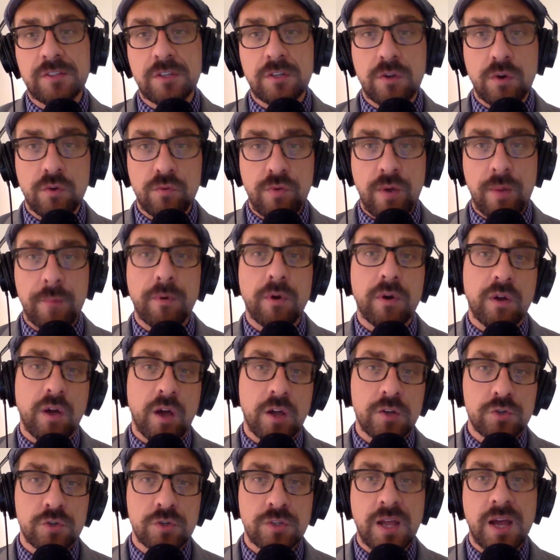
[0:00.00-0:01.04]
in November at a
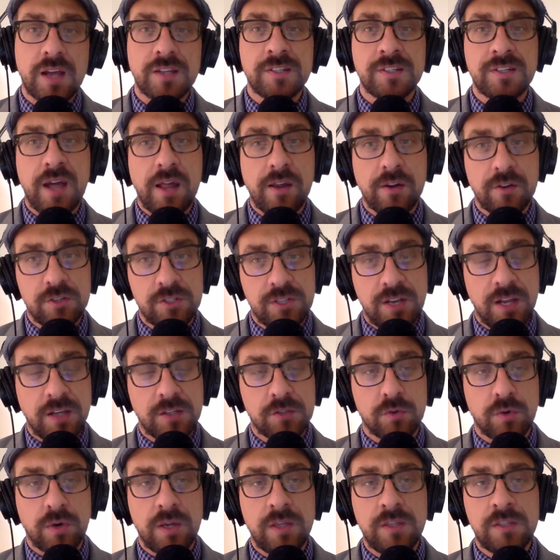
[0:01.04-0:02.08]
$100,000
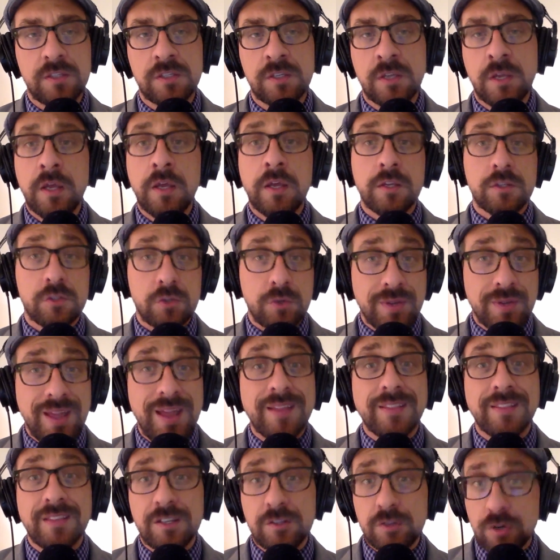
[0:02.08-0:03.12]
stakes race. So
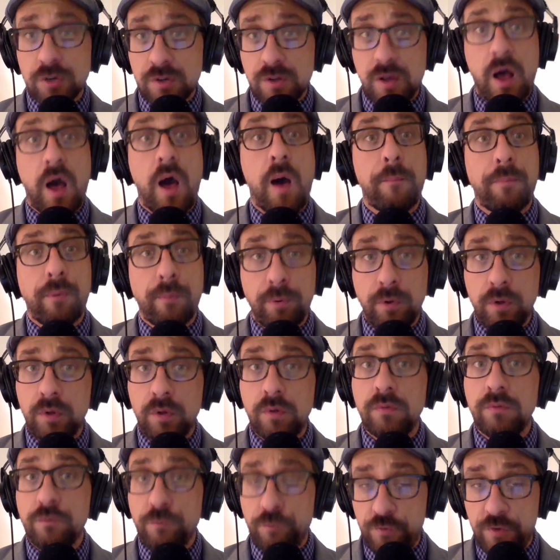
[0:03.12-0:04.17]
again, these are
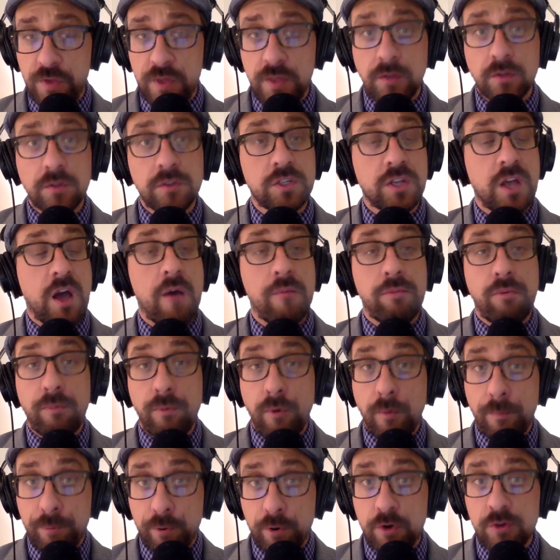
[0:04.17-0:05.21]
comparable fields,
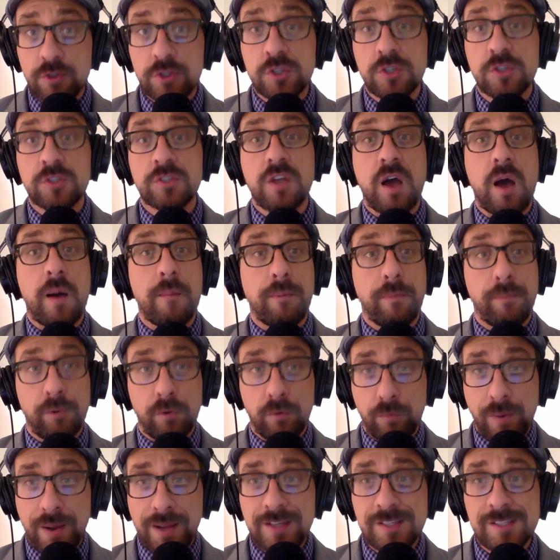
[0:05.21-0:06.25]
comparable purses, comparable
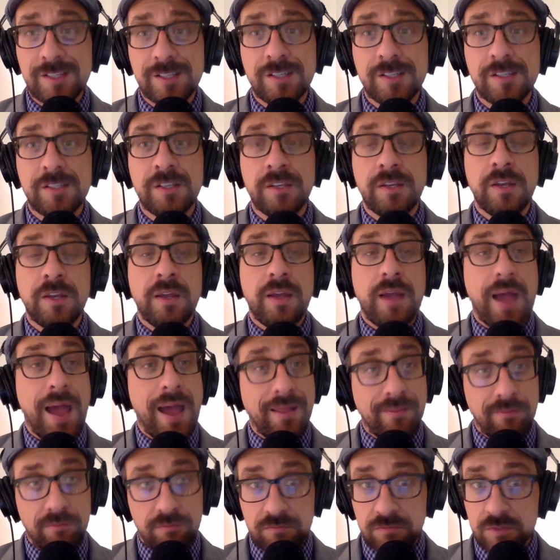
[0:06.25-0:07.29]
races
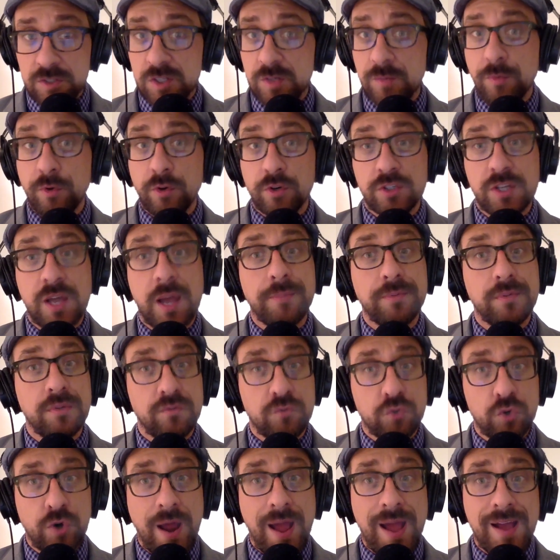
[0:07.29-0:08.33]
at similar types of
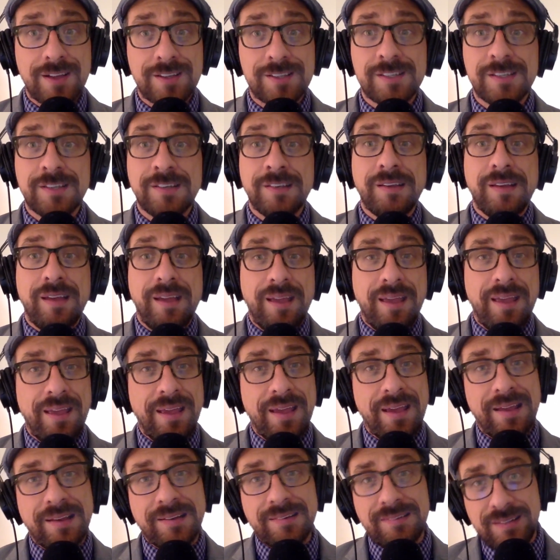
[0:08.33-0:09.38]
tracks.
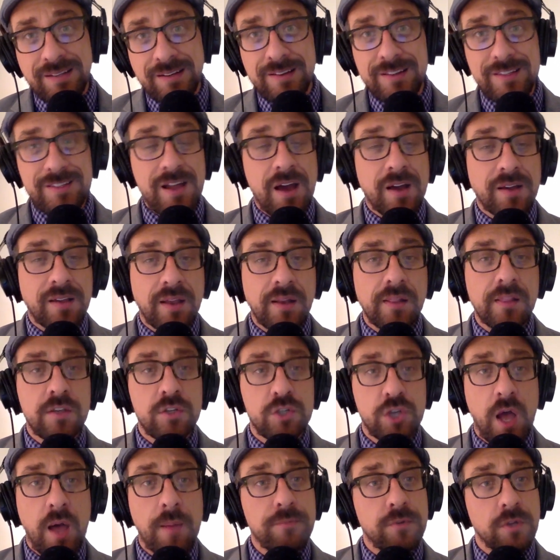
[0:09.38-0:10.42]
And, he's not getting the
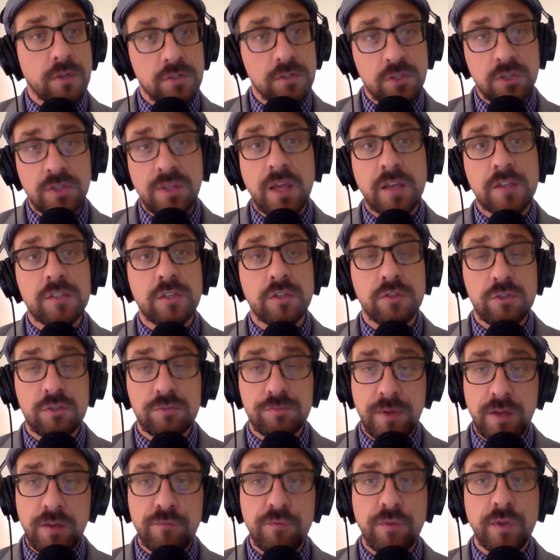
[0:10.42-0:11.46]
job done. So yes, those
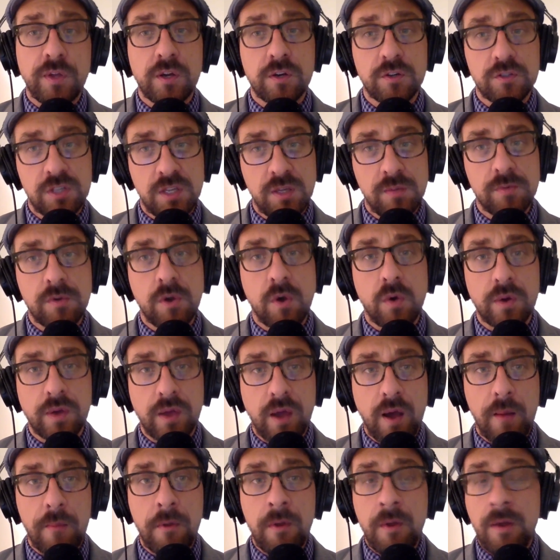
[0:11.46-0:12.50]
speed figures keep going
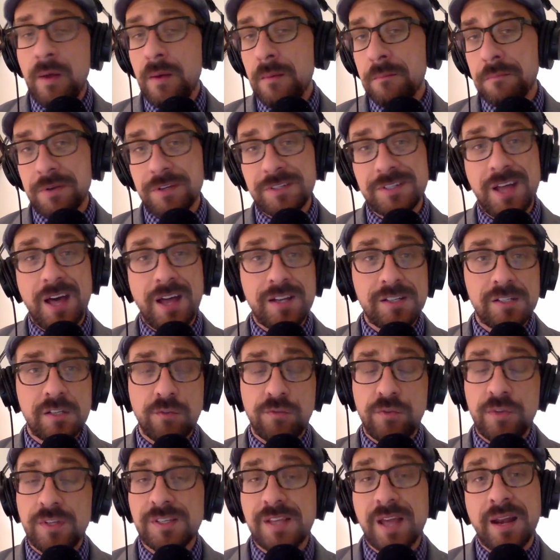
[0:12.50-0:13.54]
up, but it's not as
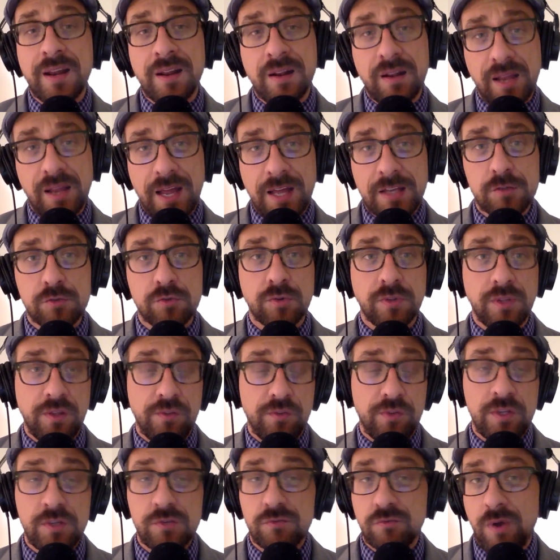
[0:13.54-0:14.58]
if he's getting class
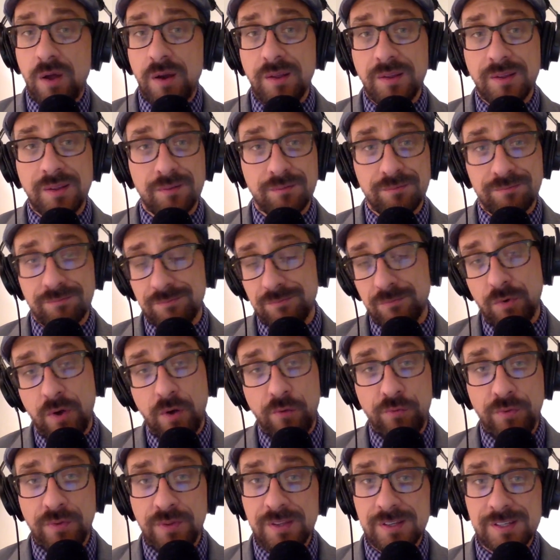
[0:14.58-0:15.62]
relief. He's running at
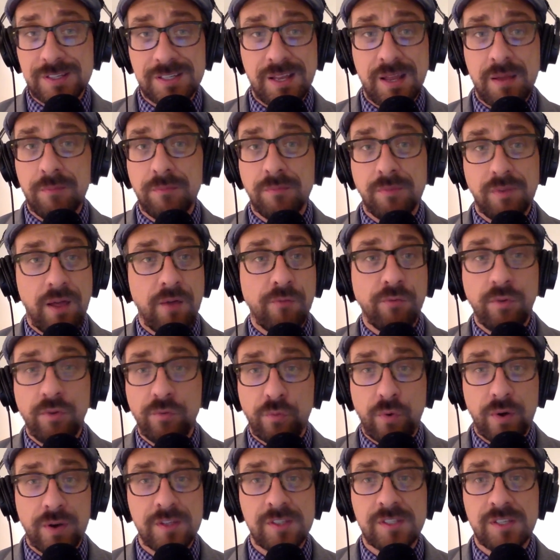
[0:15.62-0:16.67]
roughly the same level of
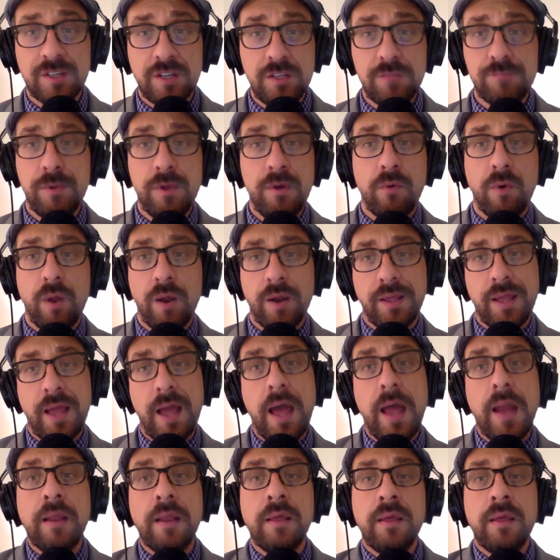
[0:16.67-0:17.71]
race that he's been running at.